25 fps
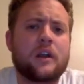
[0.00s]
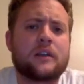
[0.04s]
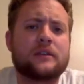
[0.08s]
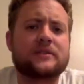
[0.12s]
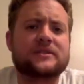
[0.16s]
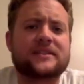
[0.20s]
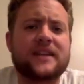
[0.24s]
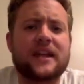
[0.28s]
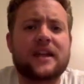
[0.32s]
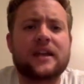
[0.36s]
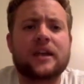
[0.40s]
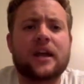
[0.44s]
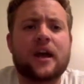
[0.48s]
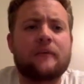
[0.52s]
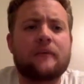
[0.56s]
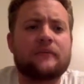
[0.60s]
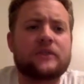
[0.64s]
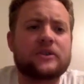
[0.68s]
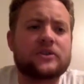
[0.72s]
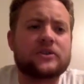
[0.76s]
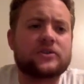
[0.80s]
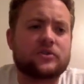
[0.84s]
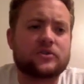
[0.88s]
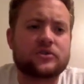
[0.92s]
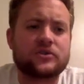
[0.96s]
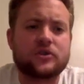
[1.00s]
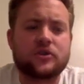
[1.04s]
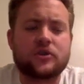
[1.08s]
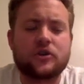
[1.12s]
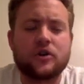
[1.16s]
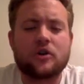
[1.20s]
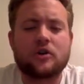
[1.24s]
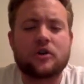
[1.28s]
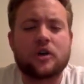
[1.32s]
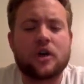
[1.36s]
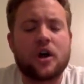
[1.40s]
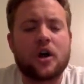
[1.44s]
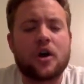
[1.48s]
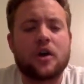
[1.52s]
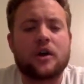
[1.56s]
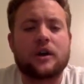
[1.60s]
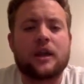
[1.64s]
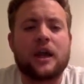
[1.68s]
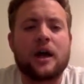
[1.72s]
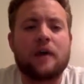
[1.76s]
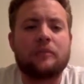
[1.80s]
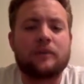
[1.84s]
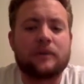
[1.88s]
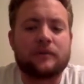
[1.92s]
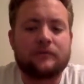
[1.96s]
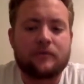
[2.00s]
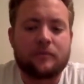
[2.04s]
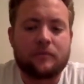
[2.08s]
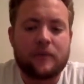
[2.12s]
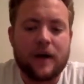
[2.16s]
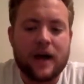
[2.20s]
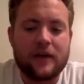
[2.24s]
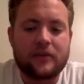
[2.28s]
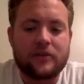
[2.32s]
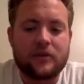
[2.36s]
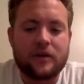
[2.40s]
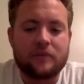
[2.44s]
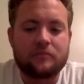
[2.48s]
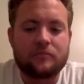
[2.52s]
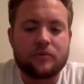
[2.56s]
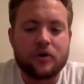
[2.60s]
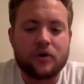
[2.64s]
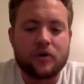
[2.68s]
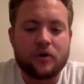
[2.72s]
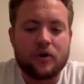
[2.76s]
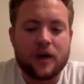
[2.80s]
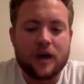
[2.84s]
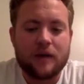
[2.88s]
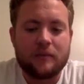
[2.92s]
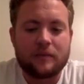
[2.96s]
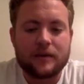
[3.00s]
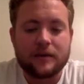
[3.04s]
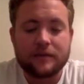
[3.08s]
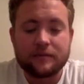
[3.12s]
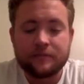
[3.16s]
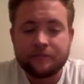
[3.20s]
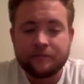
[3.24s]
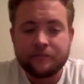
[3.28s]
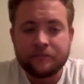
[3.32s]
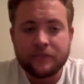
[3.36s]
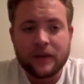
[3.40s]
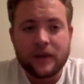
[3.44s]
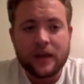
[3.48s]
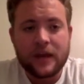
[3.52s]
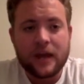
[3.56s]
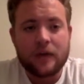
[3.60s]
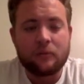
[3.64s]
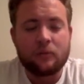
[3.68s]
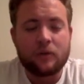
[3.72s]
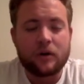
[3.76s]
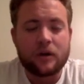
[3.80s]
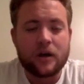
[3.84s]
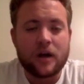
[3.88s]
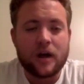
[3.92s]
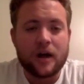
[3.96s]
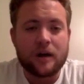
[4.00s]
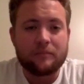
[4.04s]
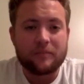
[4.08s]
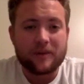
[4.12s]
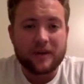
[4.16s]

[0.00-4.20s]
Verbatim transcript: setting up Visual Studio Code and helping for Python programming and whatnot.